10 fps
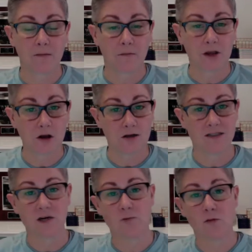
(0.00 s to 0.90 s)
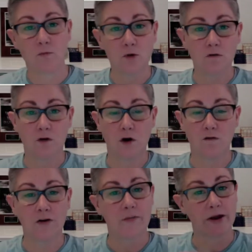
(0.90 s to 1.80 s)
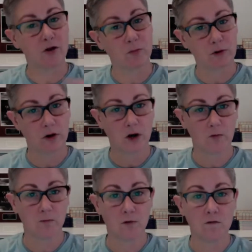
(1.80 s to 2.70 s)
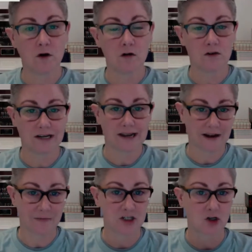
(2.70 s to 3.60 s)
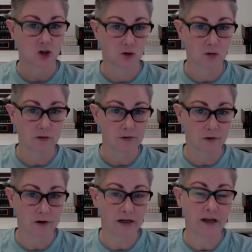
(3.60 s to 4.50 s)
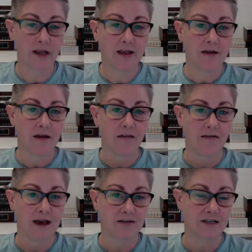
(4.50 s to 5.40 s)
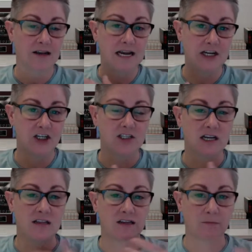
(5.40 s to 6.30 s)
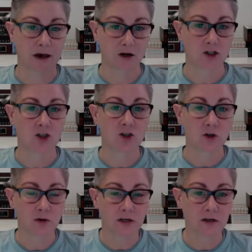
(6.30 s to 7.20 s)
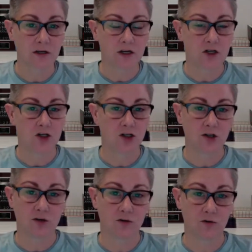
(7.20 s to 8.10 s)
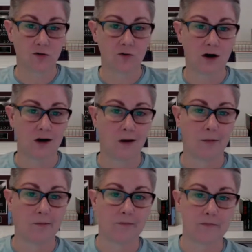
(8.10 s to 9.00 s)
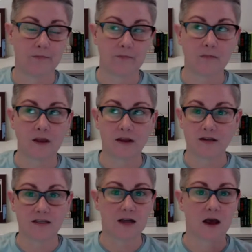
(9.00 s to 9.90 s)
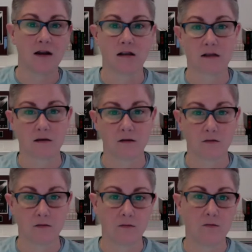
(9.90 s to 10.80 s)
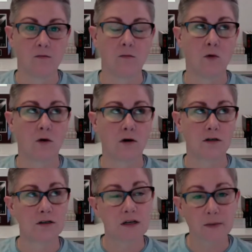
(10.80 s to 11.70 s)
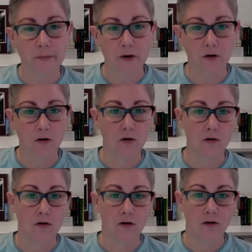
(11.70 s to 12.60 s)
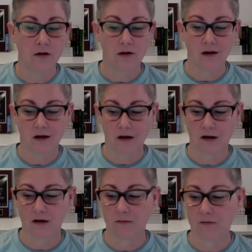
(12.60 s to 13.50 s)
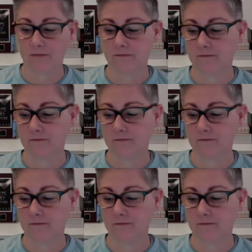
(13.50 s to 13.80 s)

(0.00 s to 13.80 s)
because it will move over, the medical program will move over to Cannabis Control Authority, and that's an agency that's better suited to um, extend the more typical um,